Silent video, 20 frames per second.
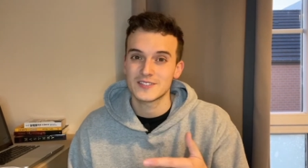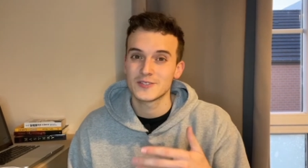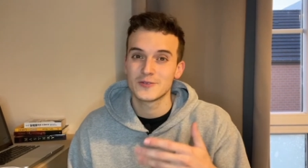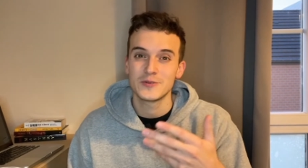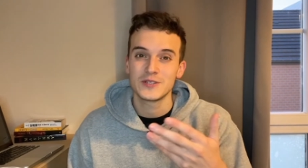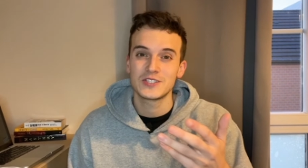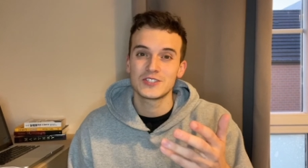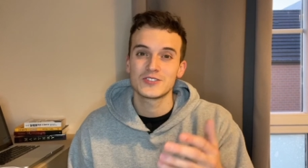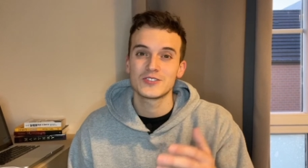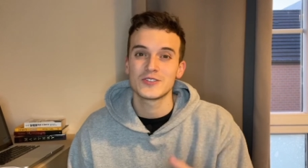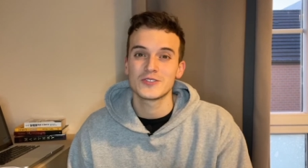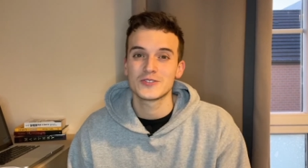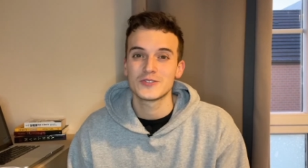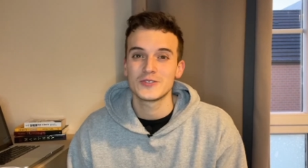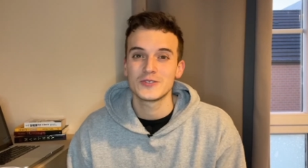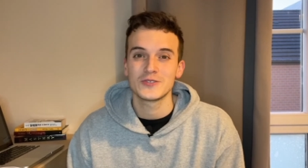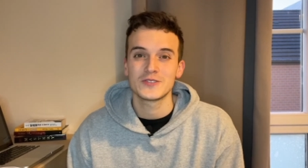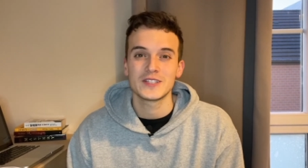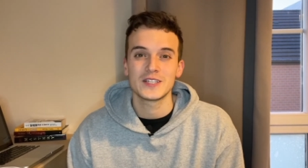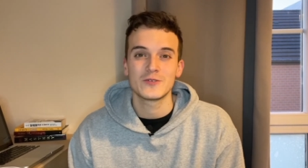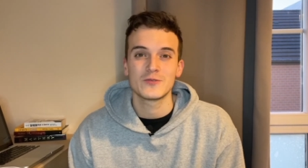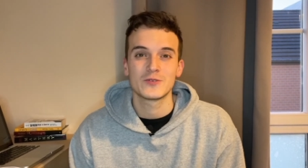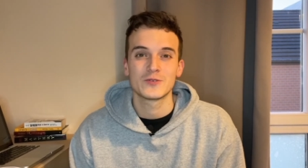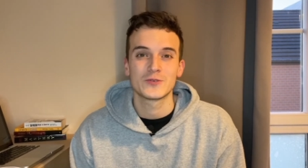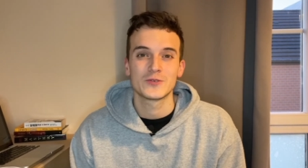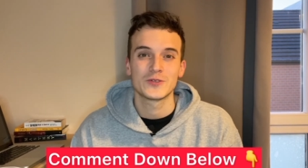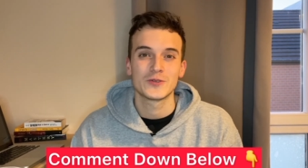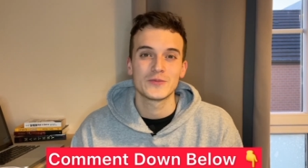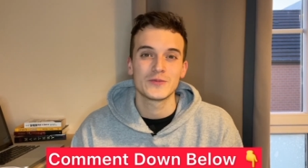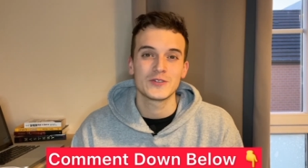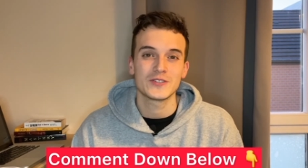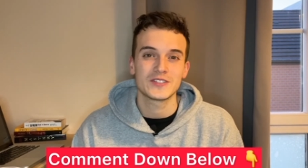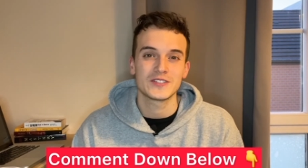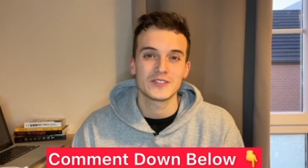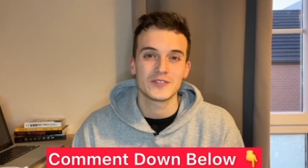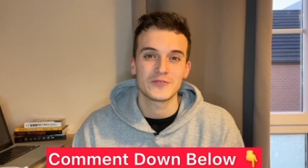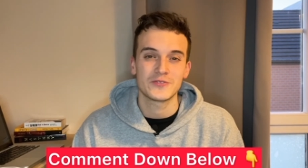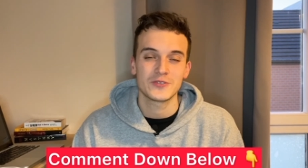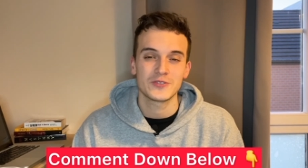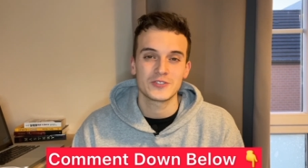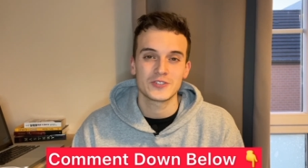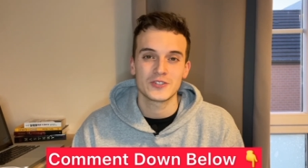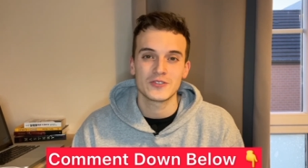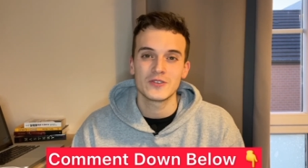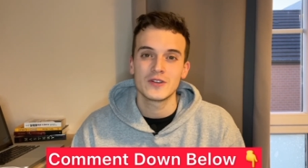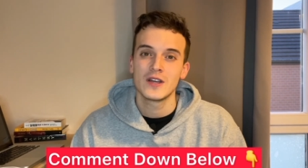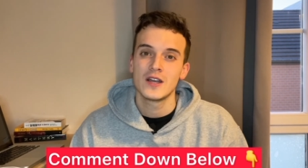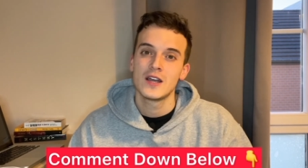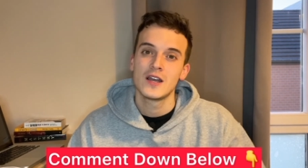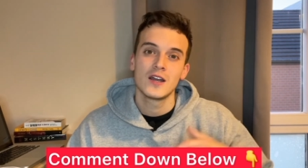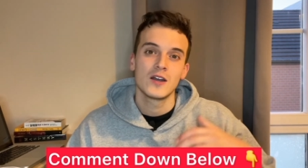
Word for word: So which stock do you think will grow the most in the future?